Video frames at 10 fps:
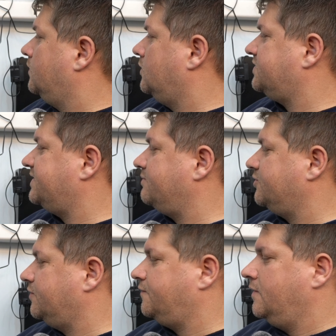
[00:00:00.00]
not some
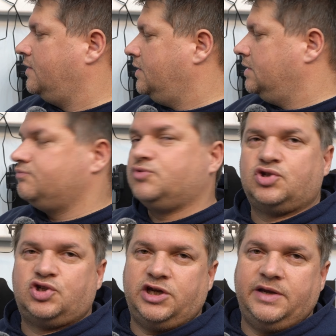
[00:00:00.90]
sort of
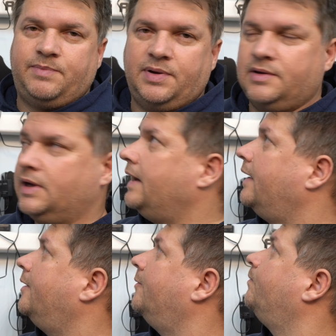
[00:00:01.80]
cheap,
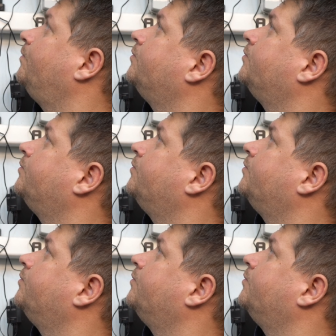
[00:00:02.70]
um,